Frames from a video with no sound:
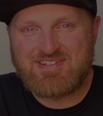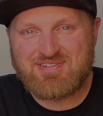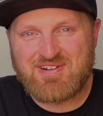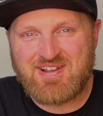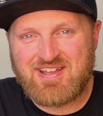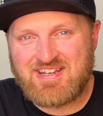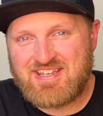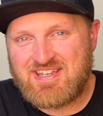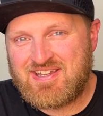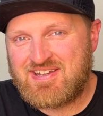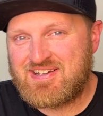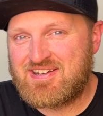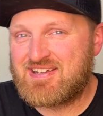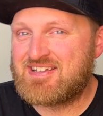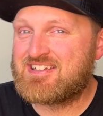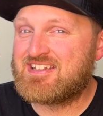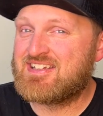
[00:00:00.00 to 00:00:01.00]
Roddy
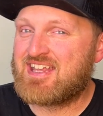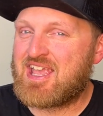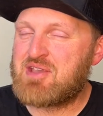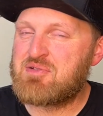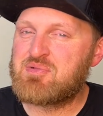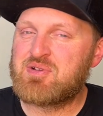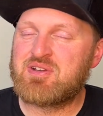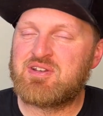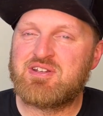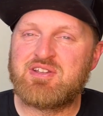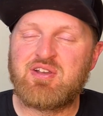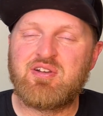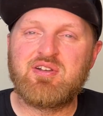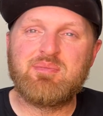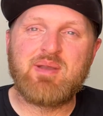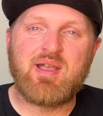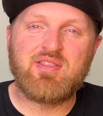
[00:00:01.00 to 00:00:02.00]
here, and today we're going to
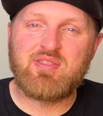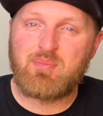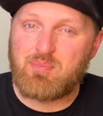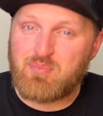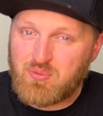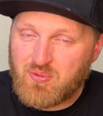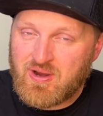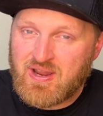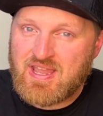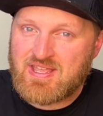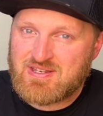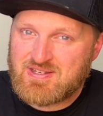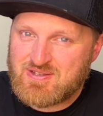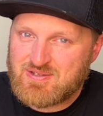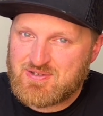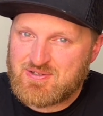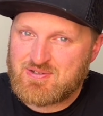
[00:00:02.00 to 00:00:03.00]
talk about the brand
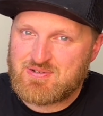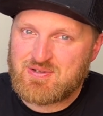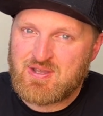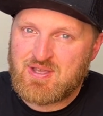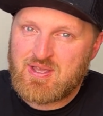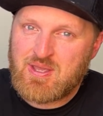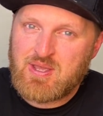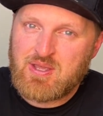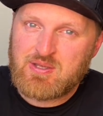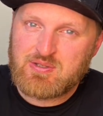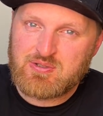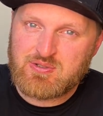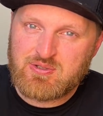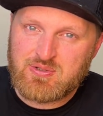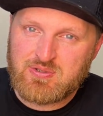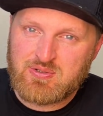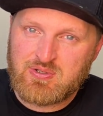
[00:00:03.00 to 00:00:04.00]
new
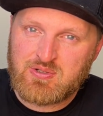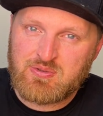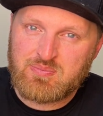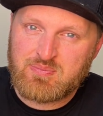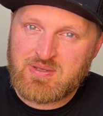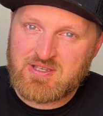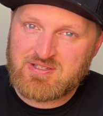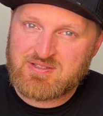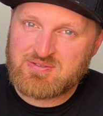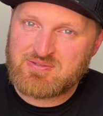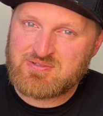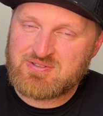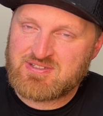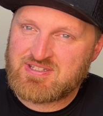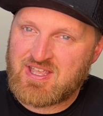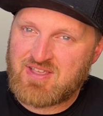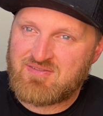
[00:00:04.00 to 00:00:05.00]
Google Pixel
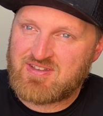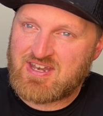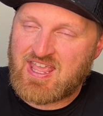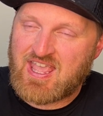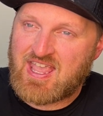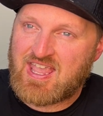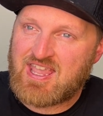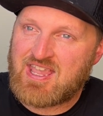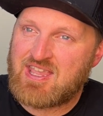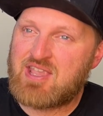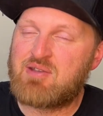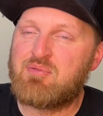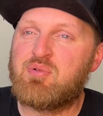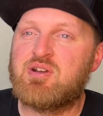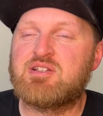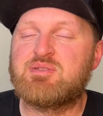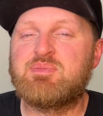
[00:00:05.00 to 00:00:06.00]
7a
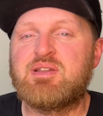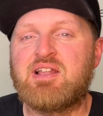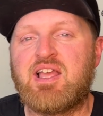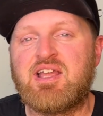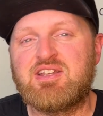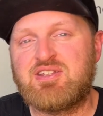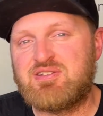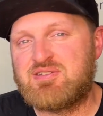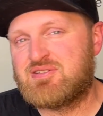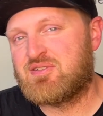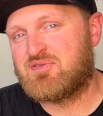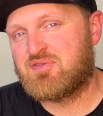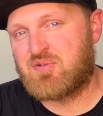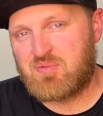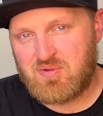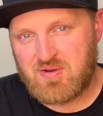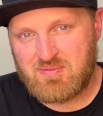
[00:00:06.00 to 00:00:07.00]
and what it's been like to use it
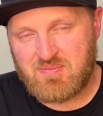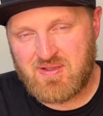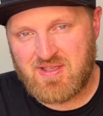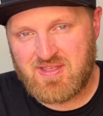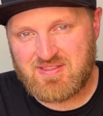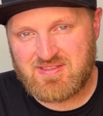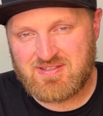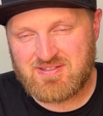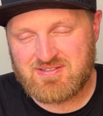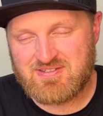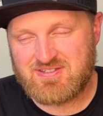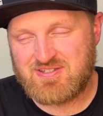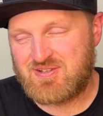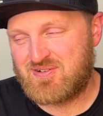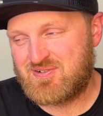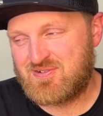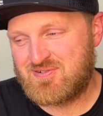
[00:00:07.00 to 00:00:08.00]
for 1 month.
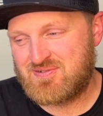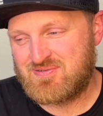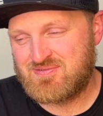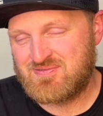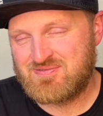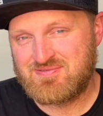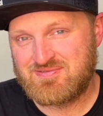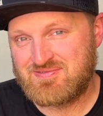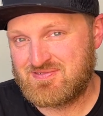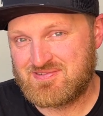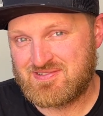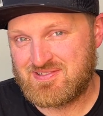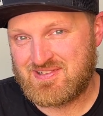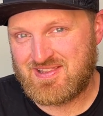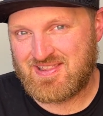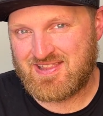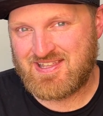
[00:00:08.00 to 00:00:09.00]
So,
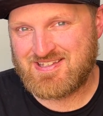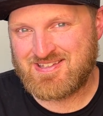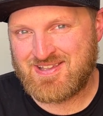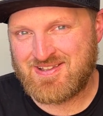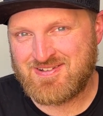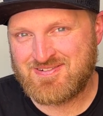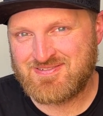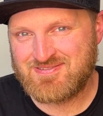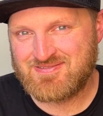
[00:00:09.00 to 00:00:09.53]
let's go.